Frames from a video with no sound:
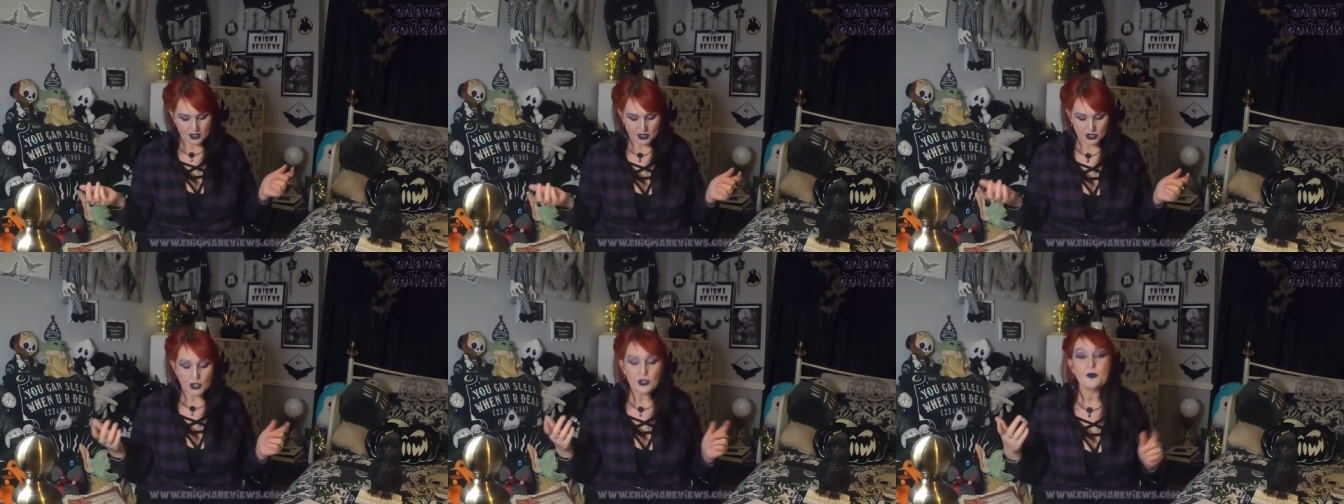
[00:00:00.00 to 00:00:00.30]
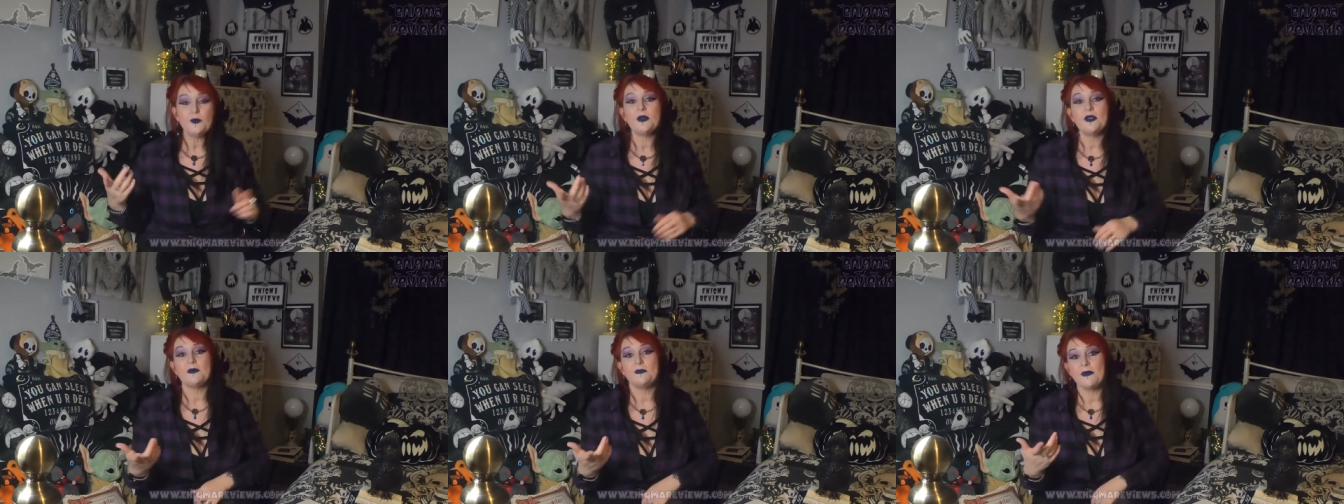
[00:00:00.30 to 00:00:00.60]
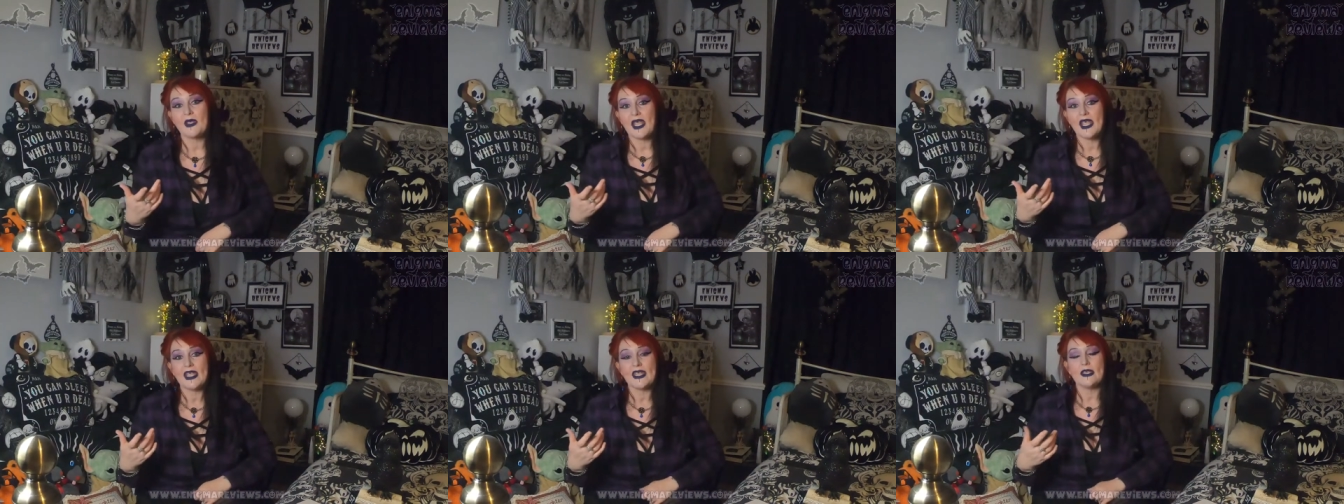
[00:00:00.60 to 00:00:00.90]
stupid
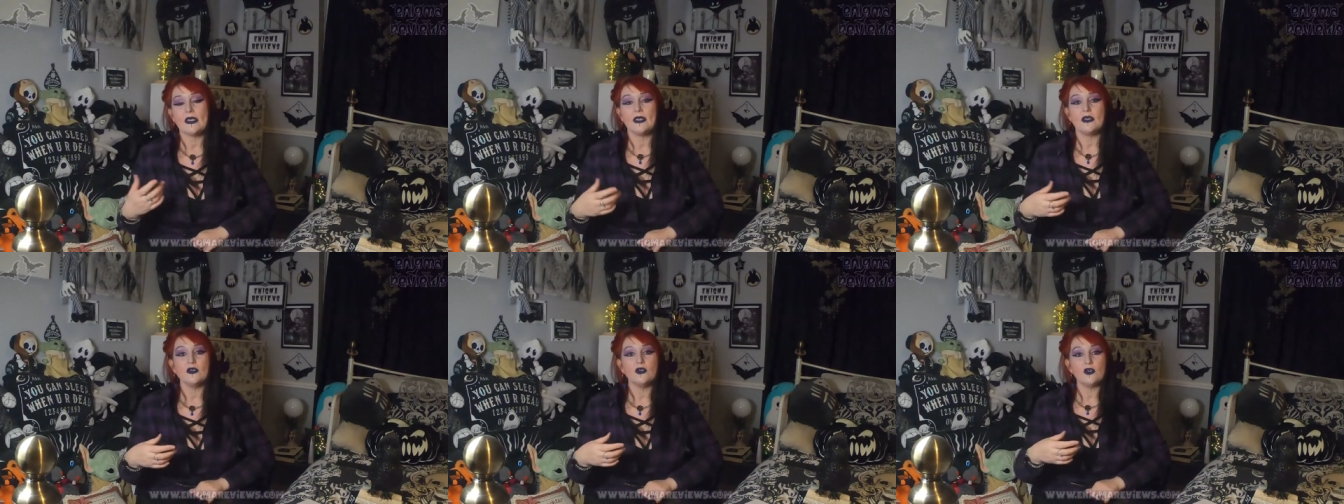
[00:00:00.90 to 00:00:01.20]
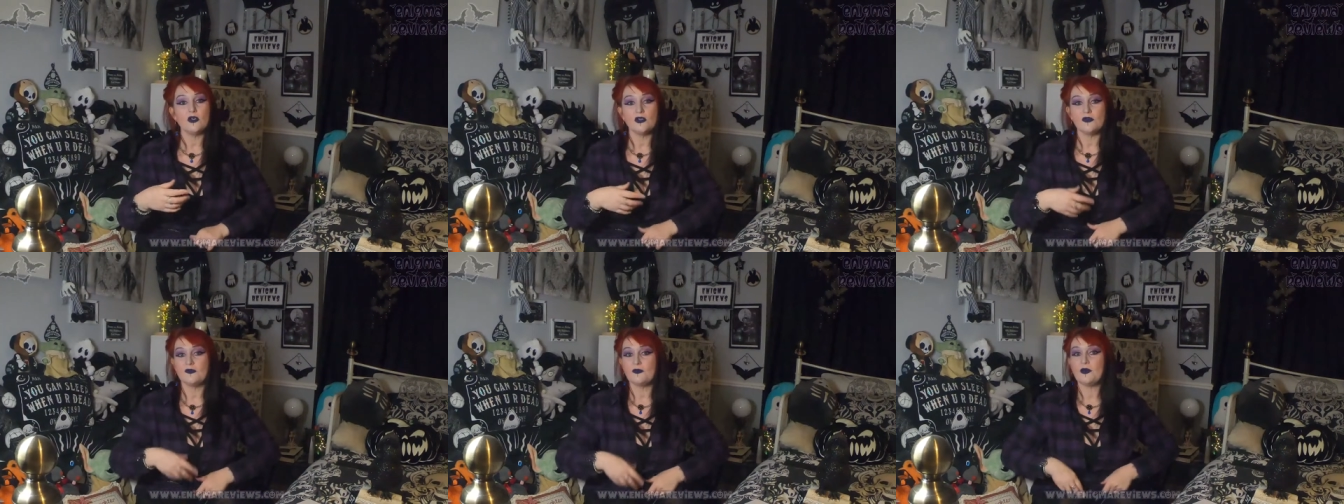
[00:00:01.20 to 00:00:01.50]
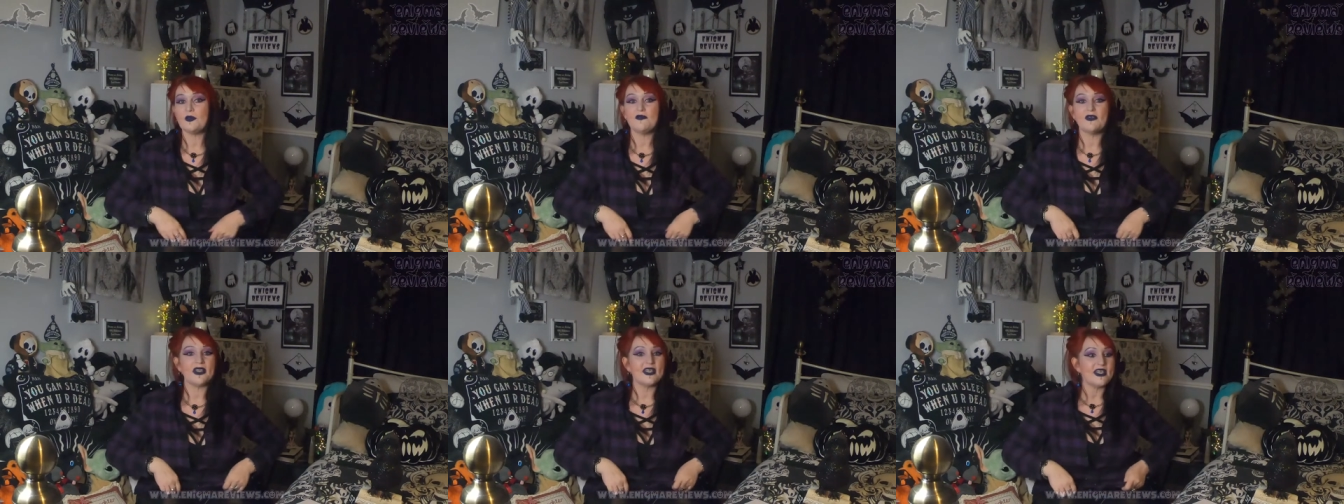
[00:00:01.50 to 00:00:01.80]
me. Could have
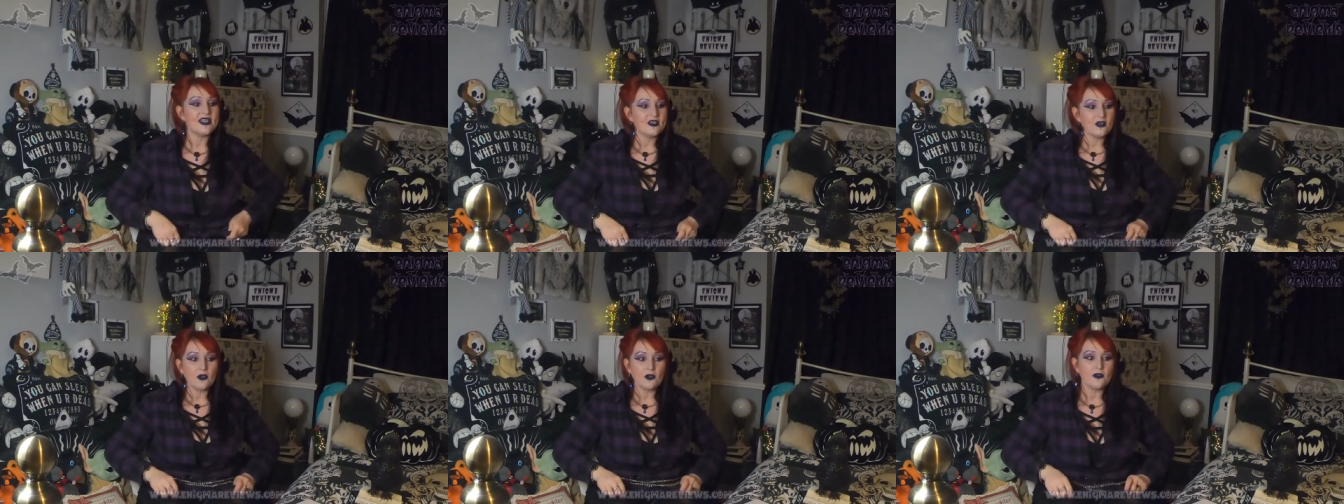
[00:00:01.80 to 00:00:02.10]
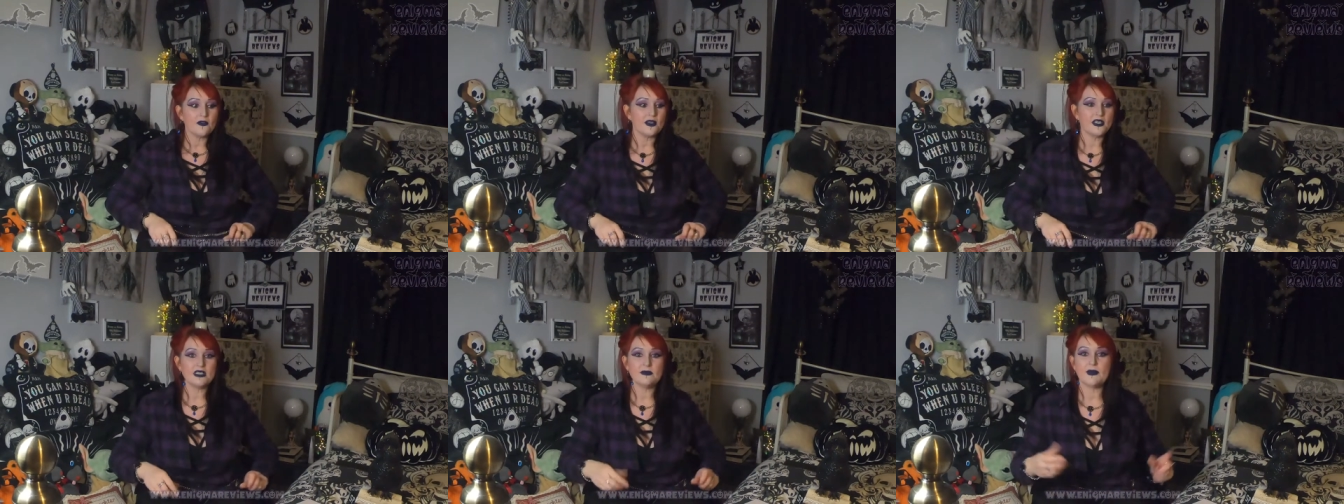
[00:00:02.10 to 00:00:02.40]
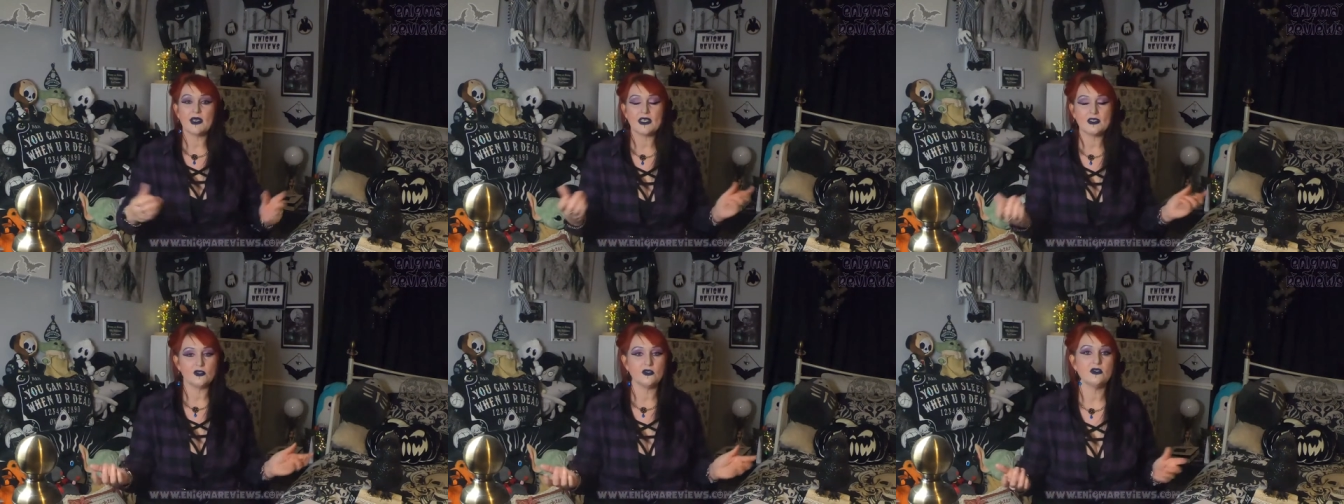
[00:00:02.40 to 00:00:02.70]
prevented all this
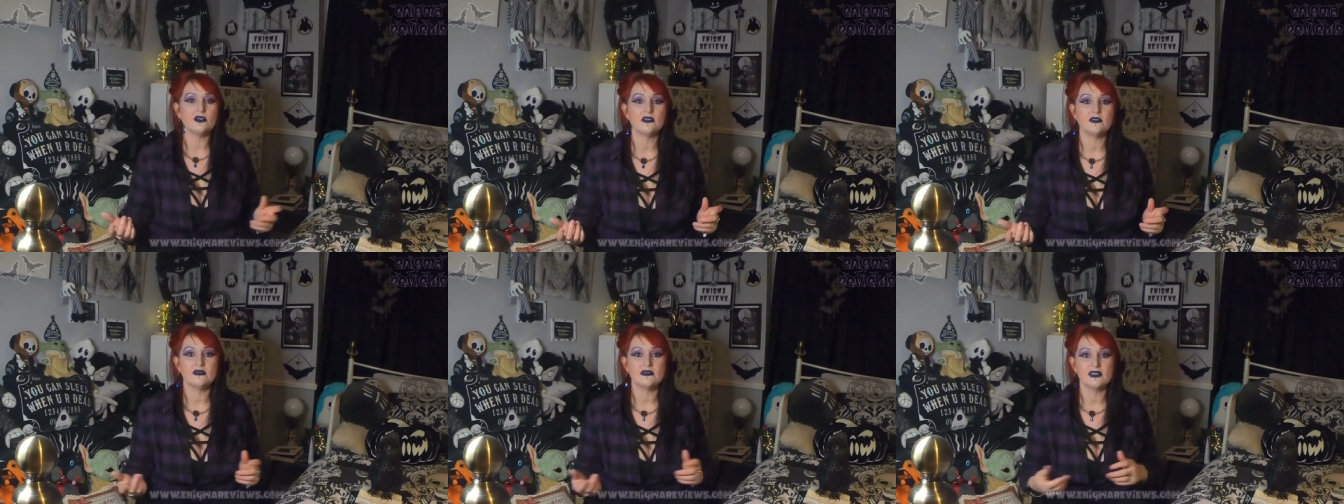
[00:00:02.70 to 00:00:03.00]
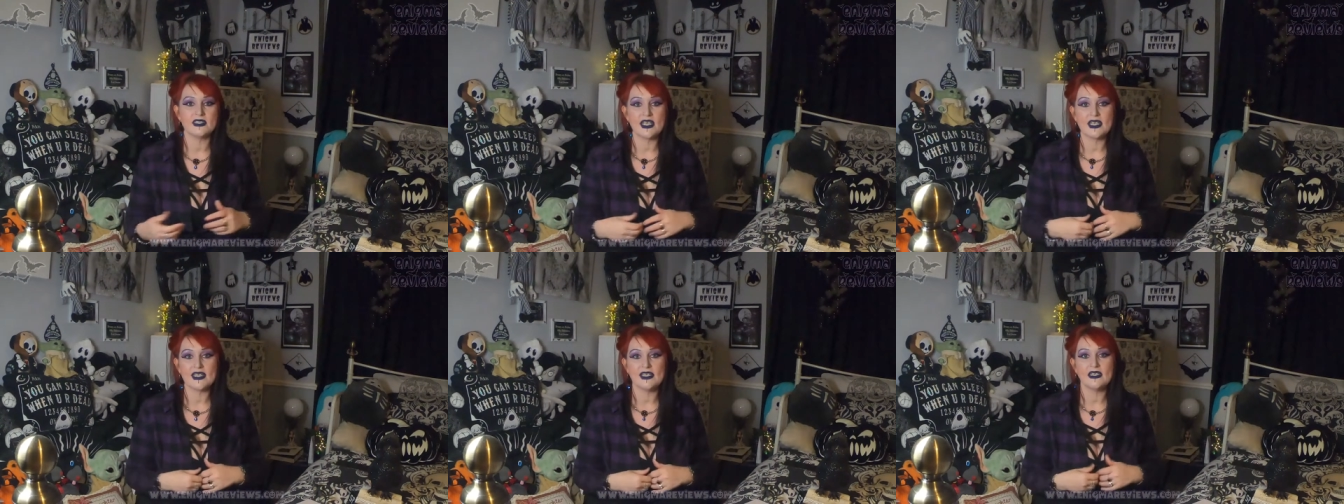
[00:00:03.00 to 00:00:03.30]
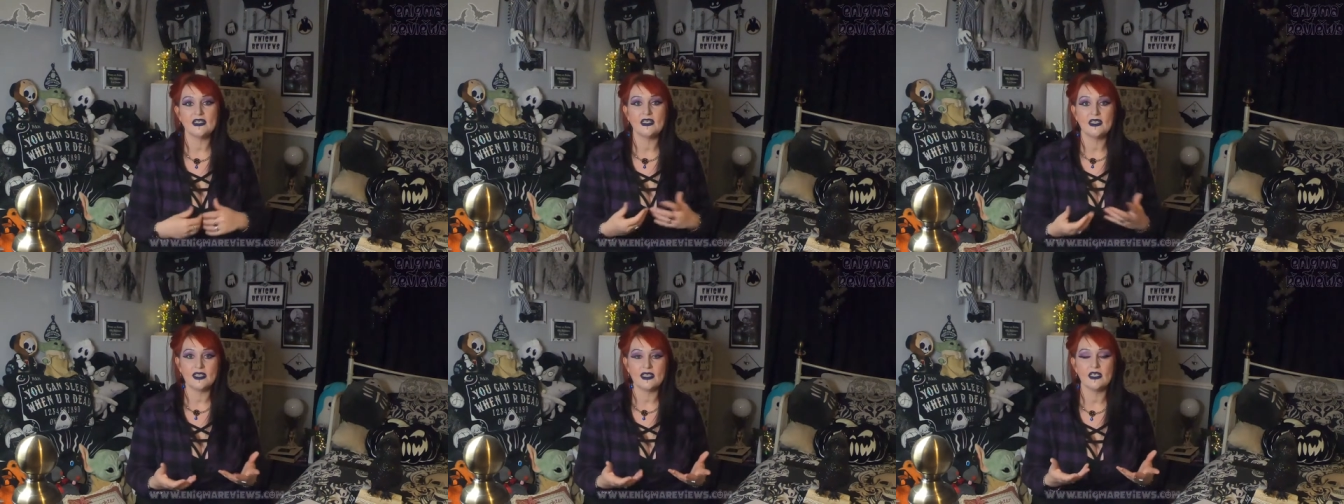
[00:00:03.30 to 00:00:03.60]
by just
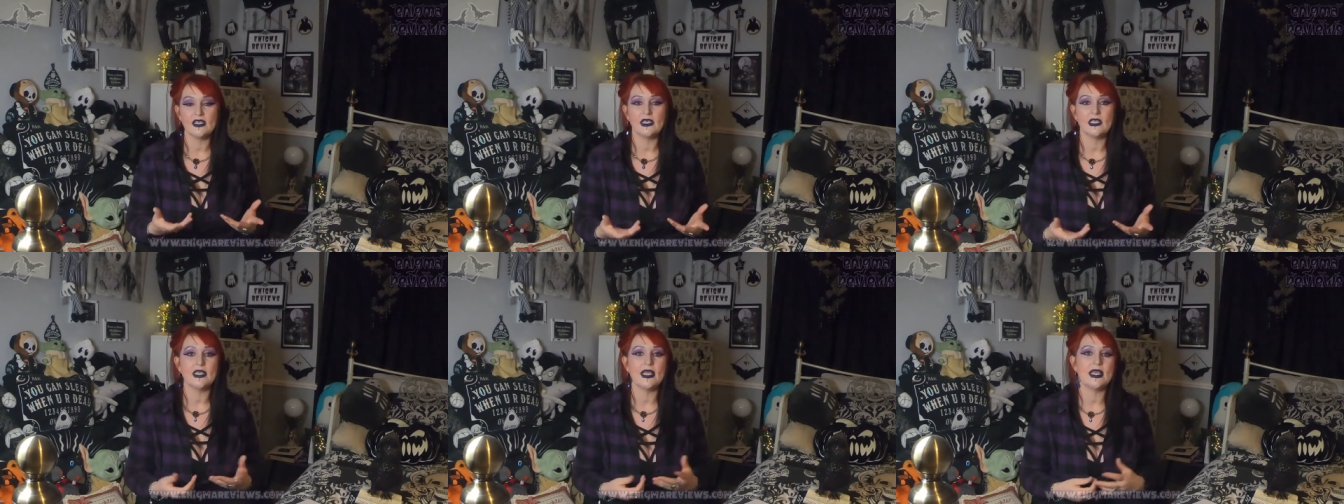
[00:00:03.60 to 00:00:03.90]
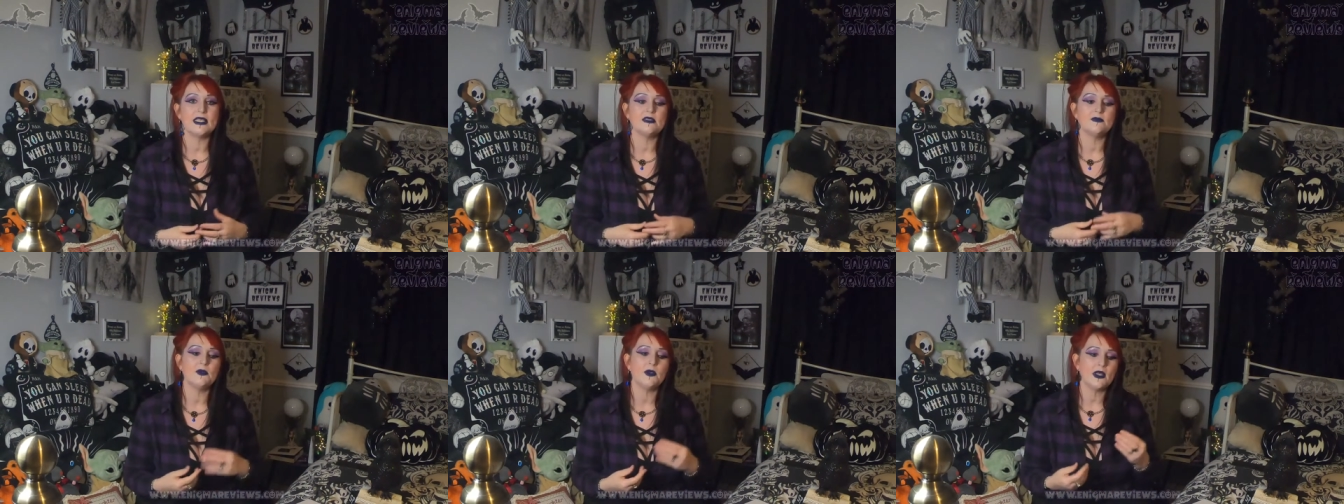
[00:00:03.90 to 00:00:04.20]
saying click and collect.